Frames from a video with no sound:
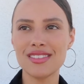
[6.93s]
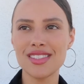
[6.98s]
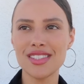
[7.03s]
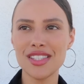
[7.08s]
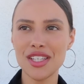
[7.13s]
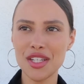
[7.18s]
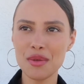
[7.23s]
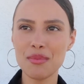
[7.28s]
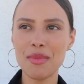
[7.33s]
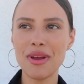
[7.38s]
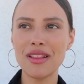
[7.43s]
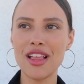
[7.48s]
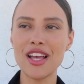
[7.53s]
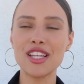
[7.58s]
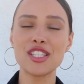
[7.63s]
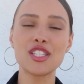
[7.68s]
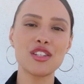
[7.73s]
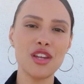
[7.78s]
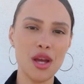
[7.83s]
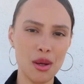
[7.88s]
said in my
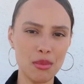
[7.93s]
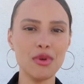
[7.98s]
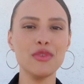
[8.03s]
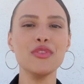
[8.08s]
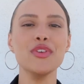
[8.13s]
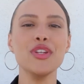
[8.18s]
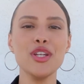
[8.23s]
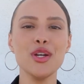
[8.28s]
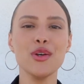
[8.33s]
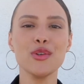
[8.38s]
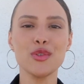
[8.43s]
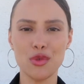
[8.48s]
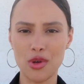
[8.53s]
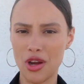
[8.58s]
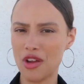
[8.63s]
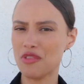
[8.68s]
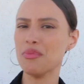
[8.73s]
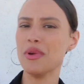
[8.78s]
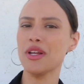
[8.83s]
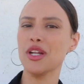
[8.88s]
last couple of videos where
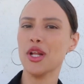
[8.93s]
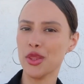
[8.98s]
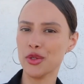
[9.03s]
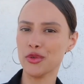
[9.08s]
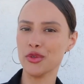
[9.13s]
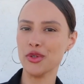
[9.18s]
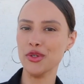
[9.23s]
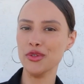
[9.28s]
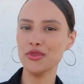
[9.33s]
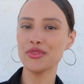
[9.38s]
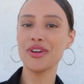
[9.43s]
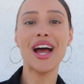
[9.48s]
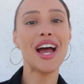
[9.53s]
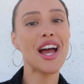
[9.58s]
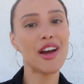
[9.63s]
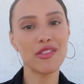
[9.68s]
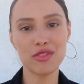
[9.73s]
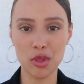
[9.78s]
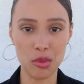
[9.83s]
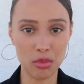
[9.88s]
I've been on the roof, I
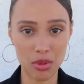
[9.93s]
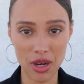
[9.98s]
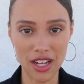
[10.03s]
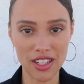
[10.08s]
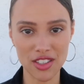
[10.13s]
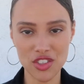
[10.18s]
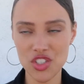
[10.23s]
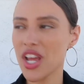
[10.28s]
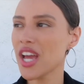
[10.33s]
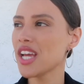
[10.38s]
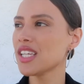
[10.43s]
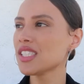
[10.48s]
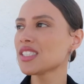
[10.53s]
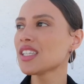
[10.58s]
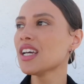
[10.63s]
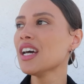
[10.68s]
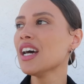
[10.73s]
have to apologize